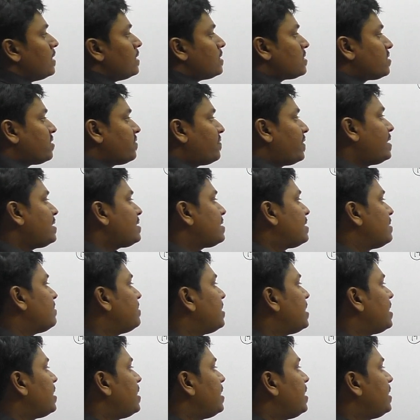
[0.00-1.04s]
So friends,
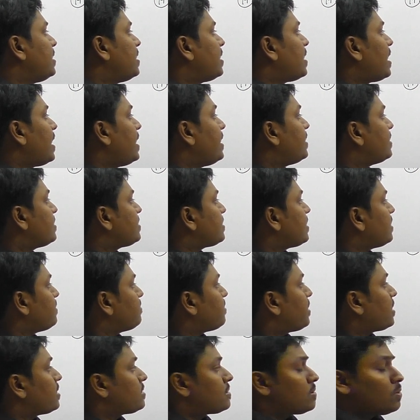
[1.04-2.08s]
similarly, the right hand
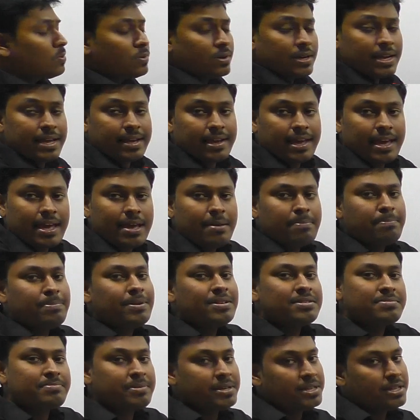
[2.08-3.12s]
side part look like a
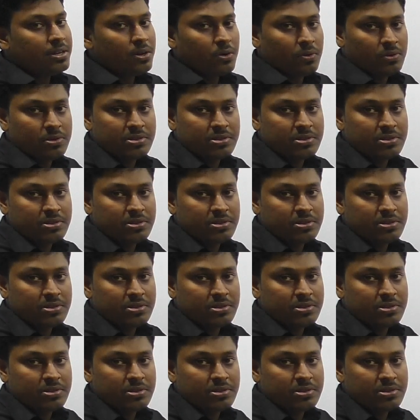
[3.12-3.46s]
plus b the whole